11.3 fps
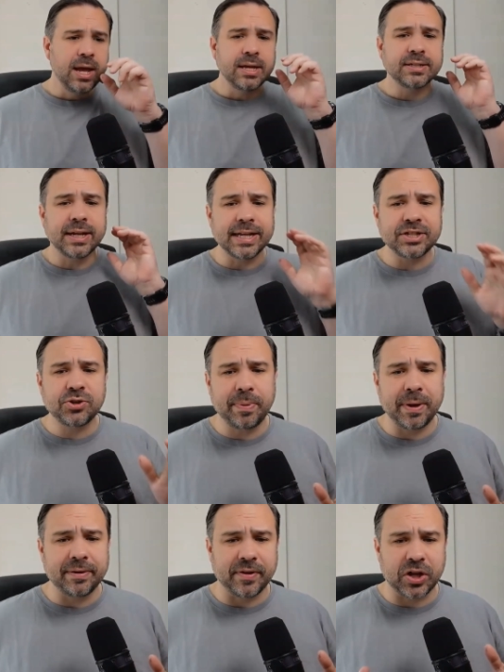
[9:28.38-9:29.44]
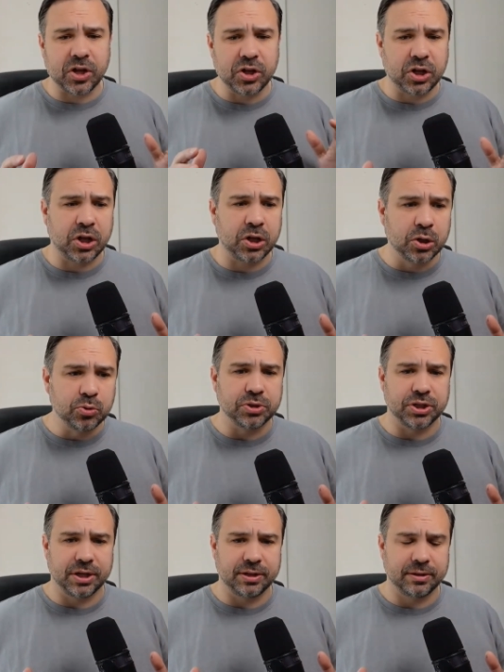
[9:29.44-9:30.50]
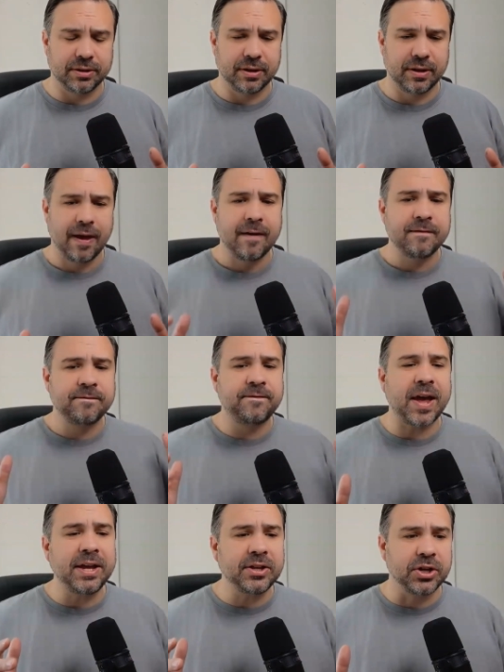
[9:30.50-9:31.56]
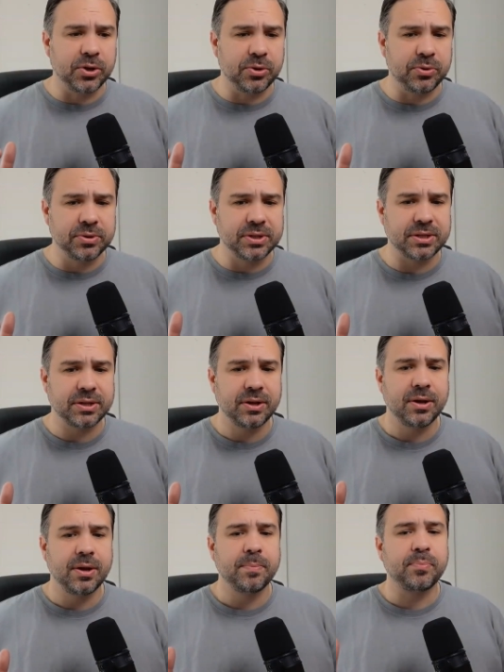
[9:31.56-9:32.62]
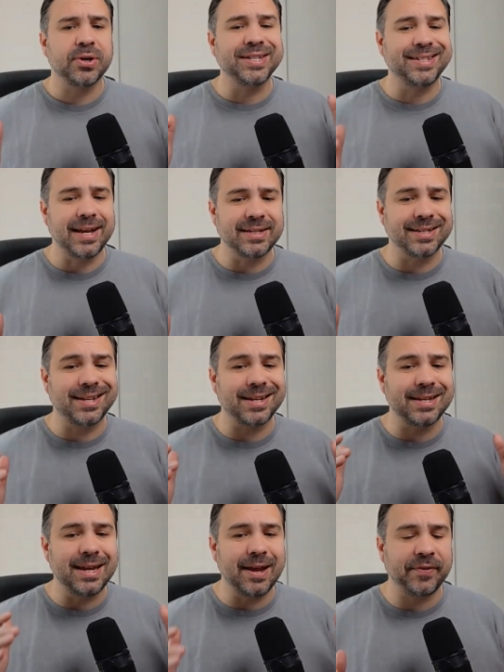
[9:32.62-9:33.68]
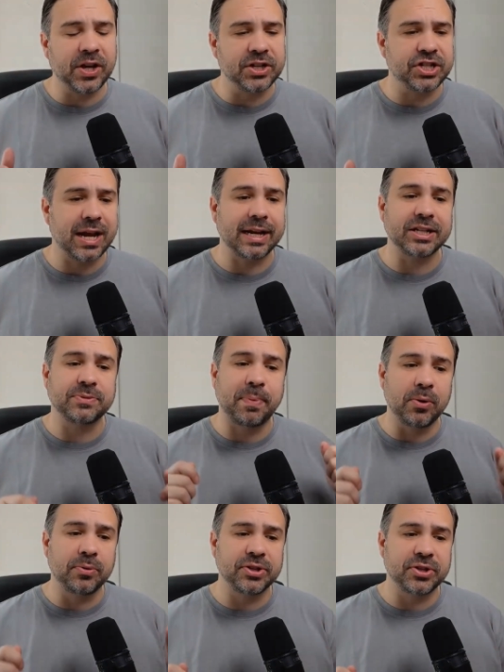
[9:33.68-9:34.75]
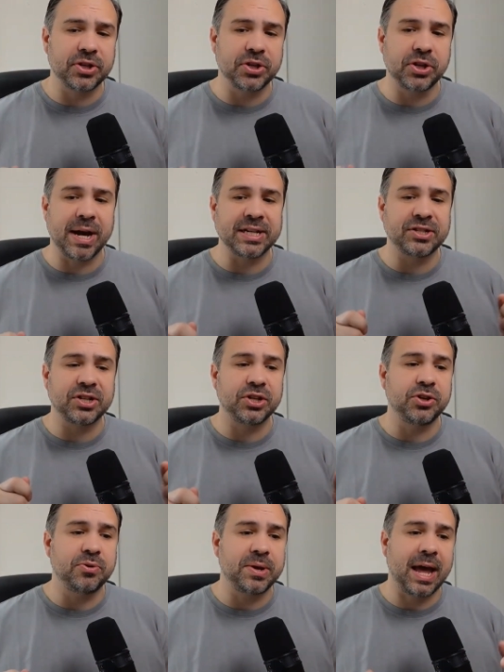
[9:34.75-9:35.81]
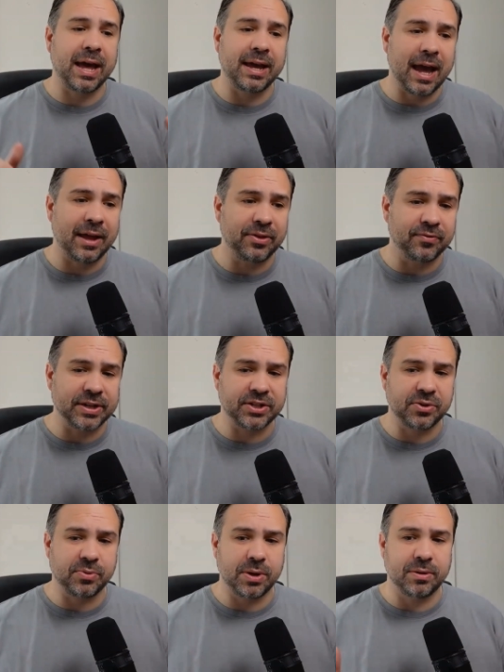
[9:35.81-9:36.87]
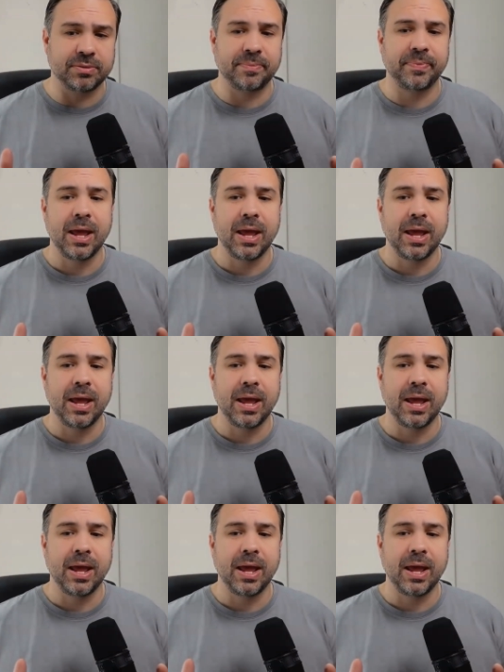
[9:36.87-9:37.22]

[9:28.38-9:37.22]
So let's do a bit of a conclusion. Fake news presents a significant challenge both to the U S, U K, and the rest of the world,